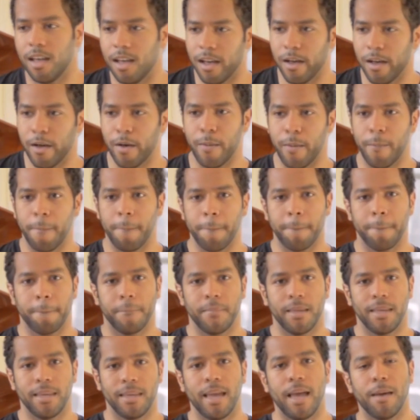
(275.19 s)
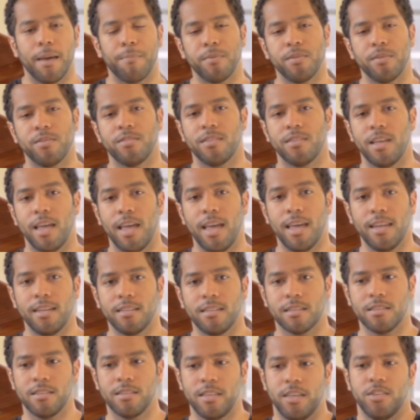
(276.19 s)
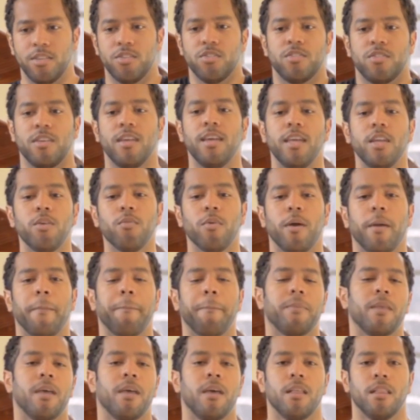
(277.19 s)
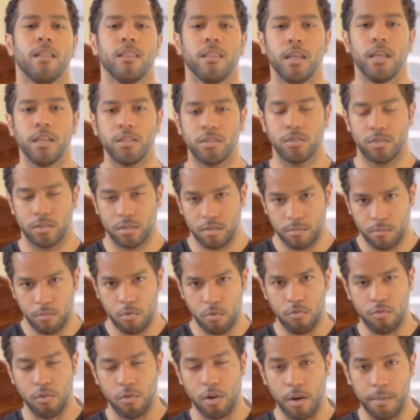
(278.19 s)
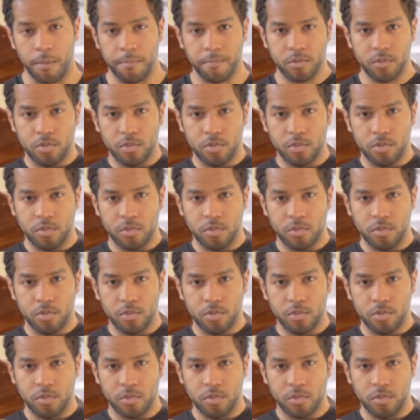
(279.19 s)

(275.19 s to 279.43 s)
It happens, and it's contagious. Anyway, let's move on.